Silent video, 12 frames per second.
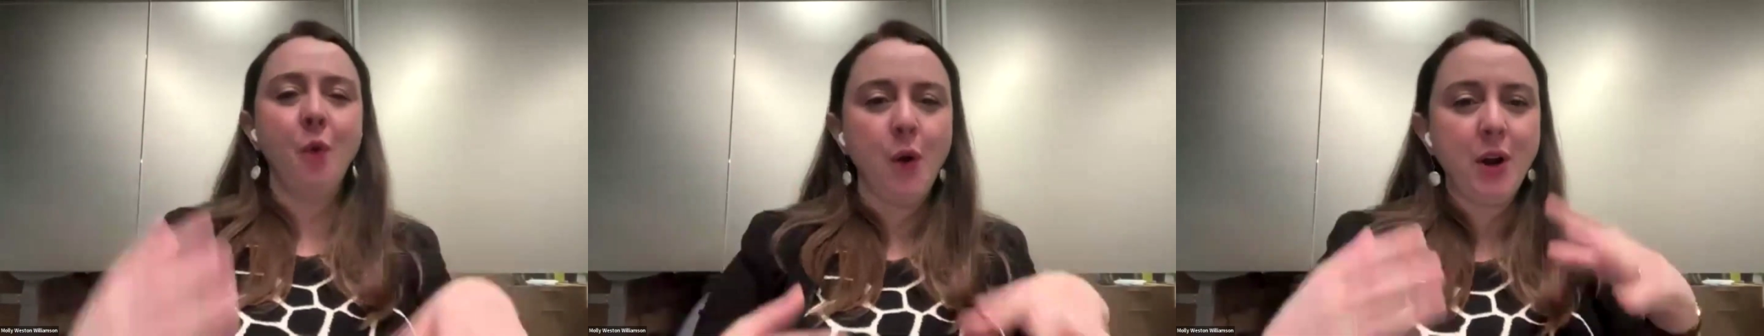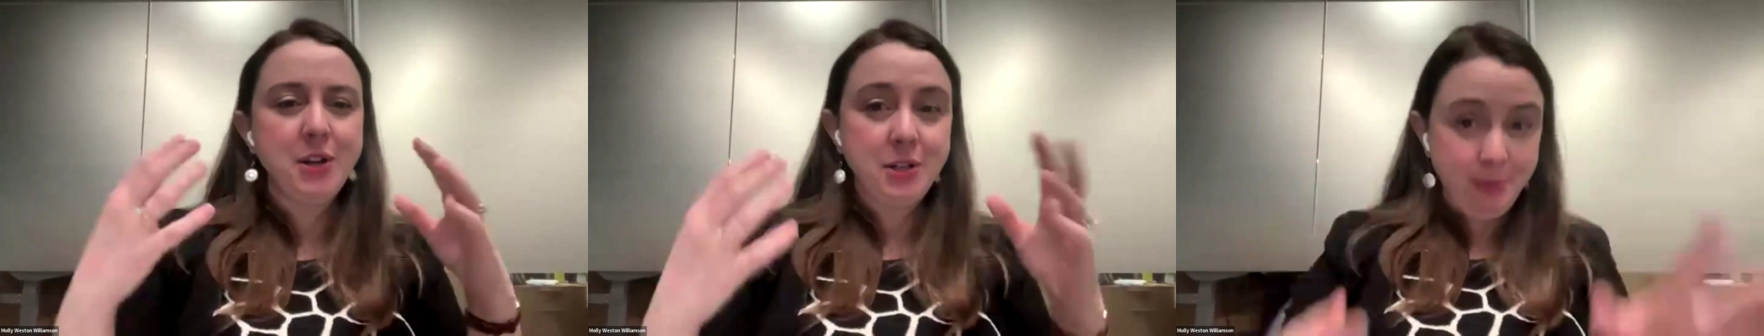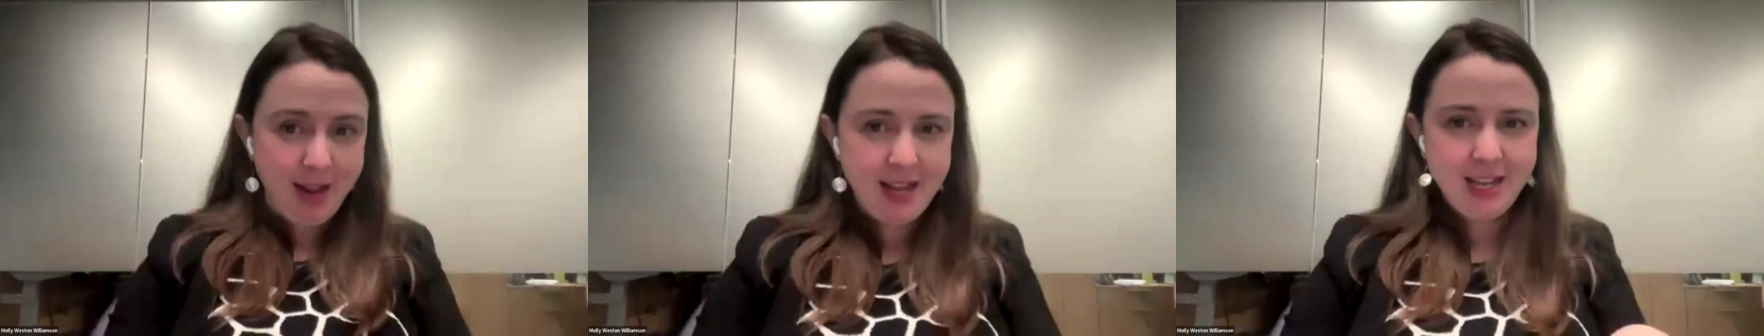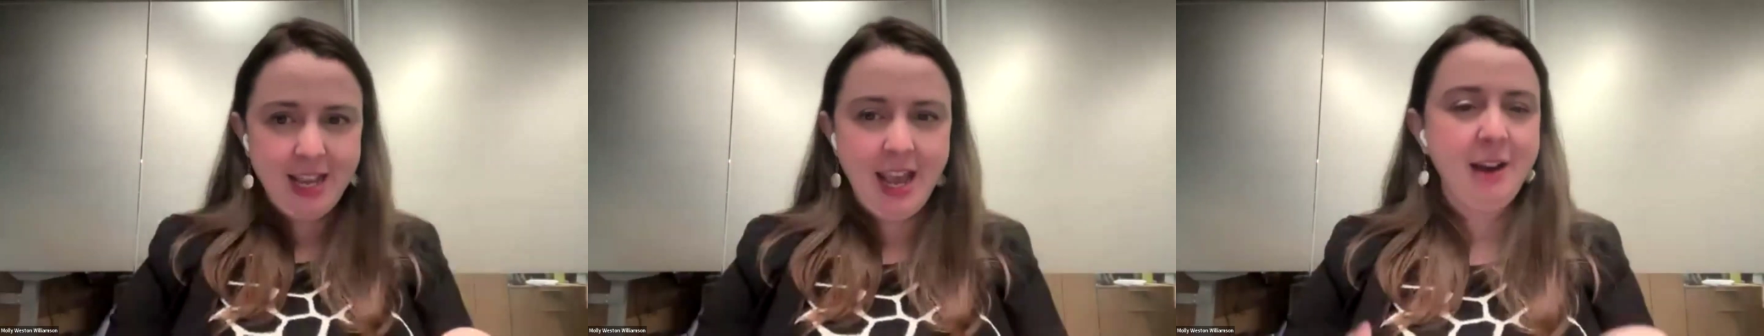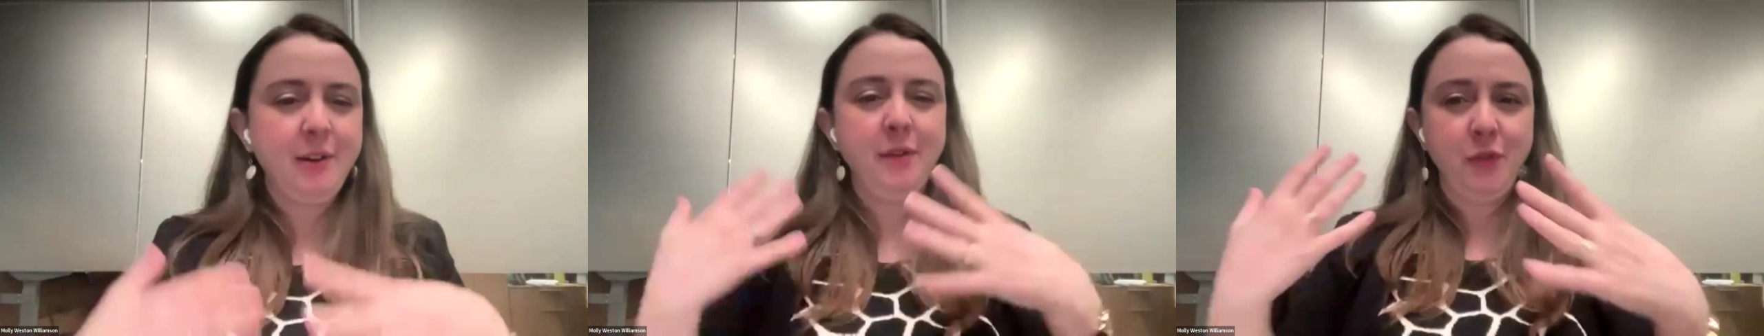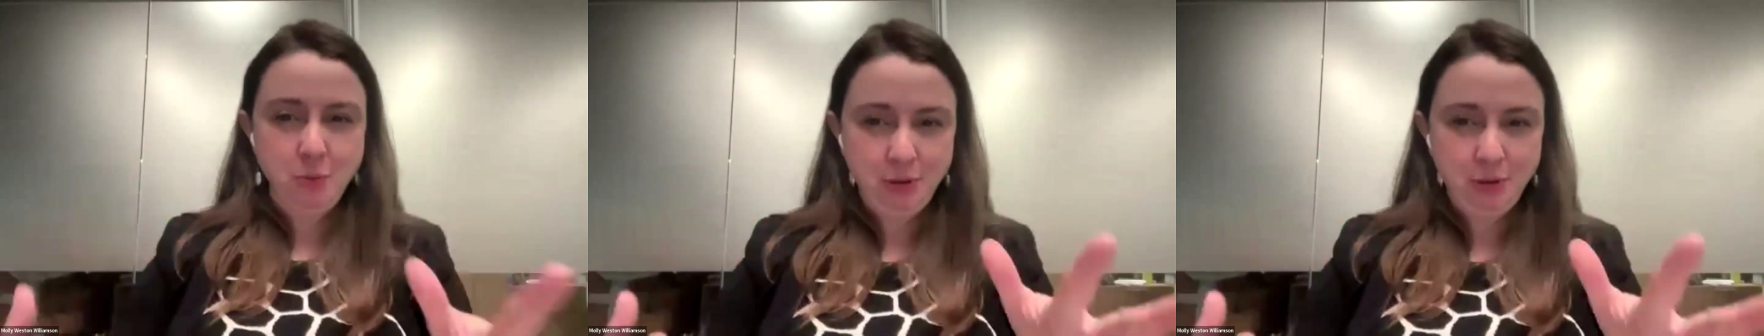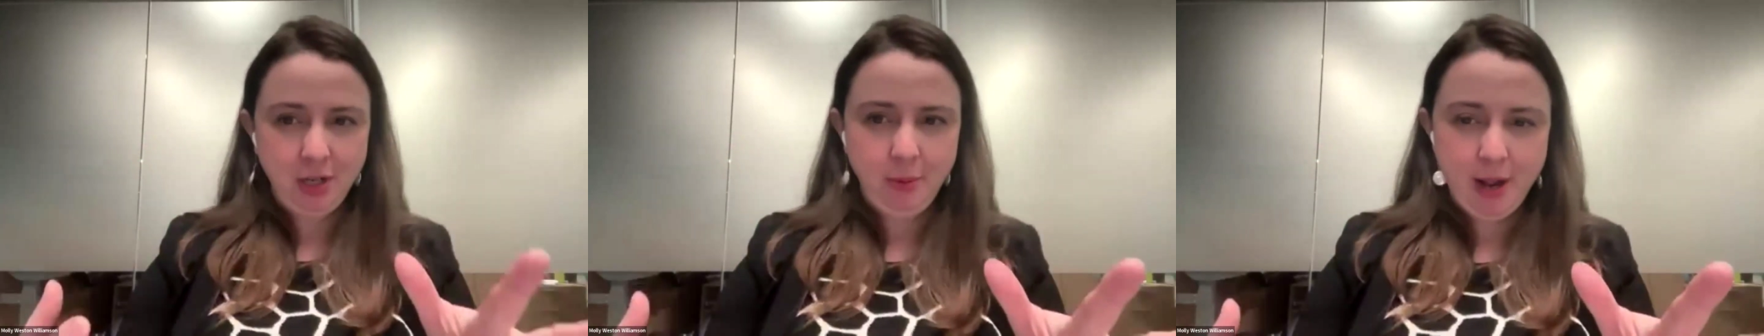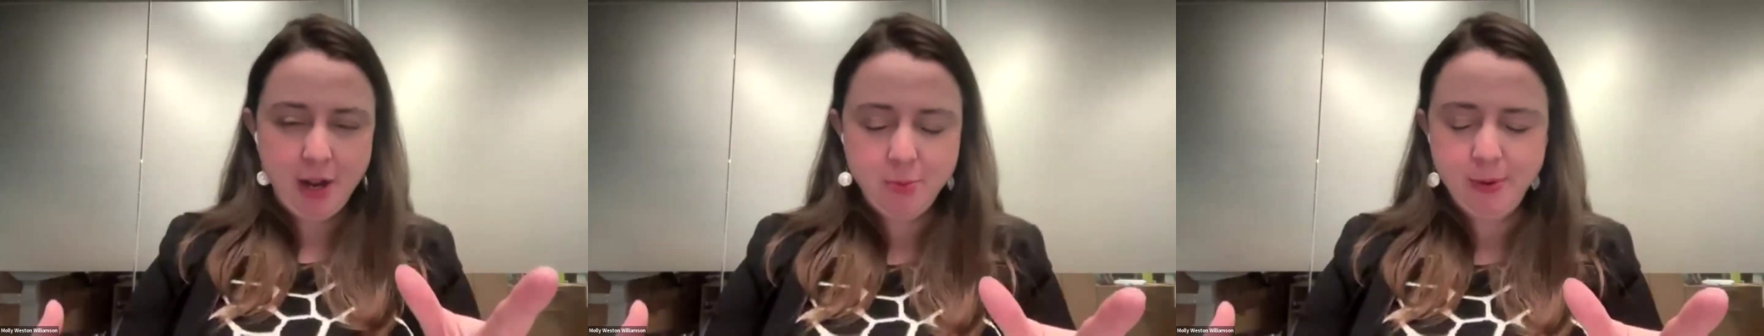for your bank account and for your
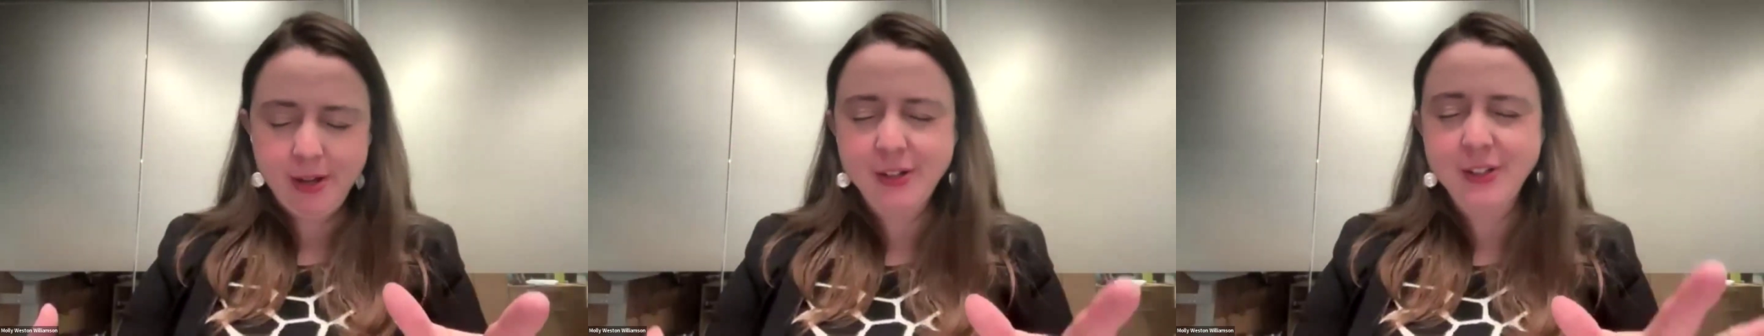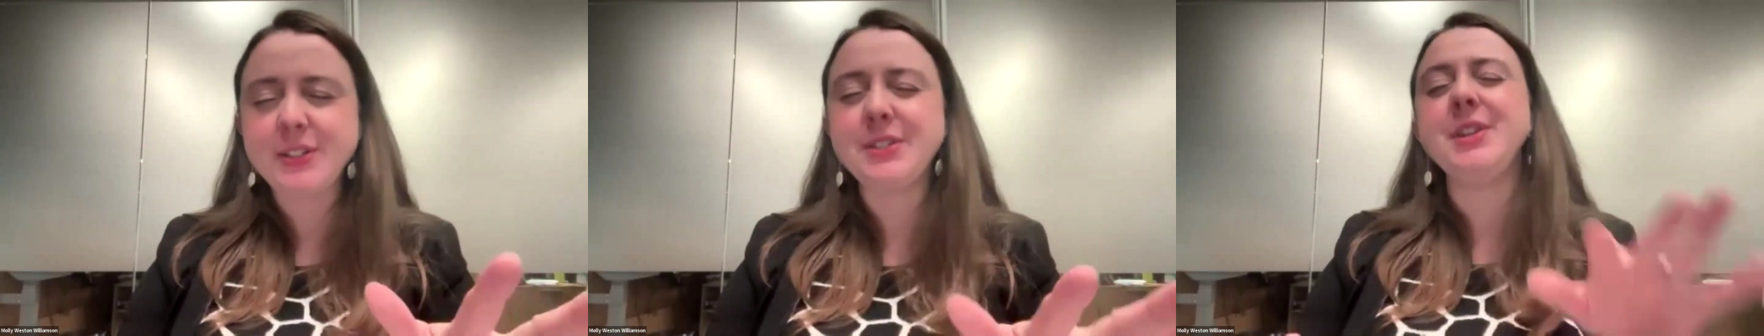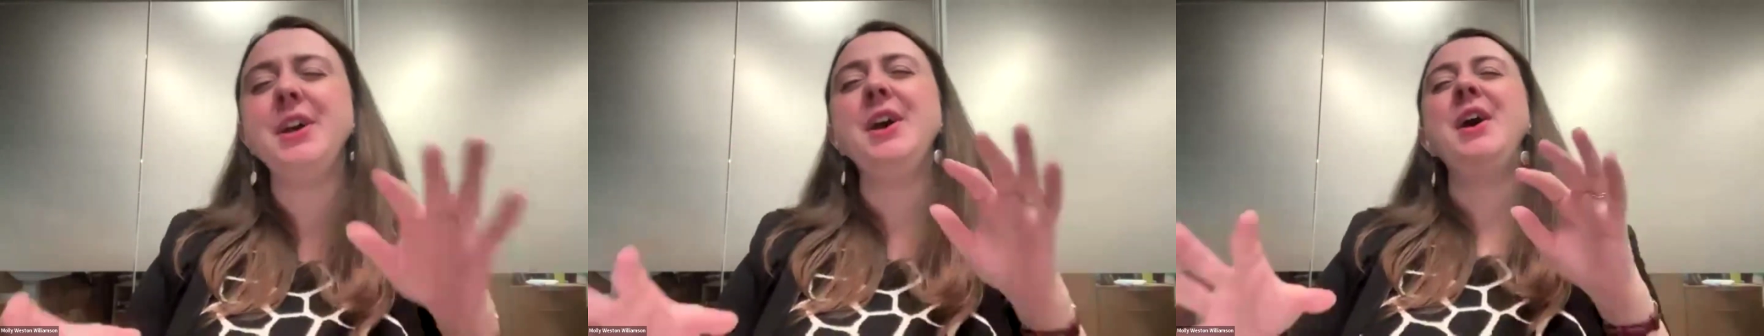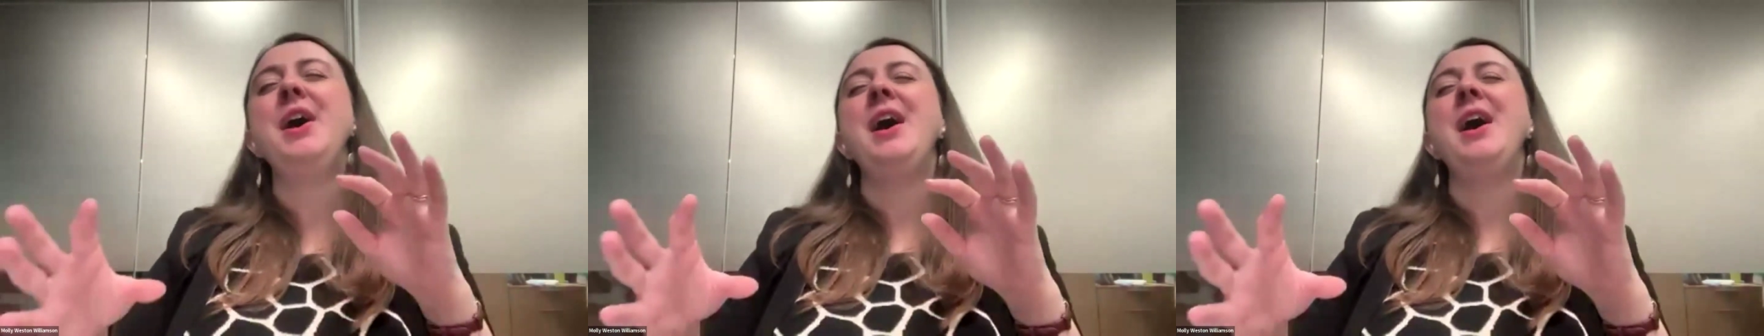ability to pay your bills.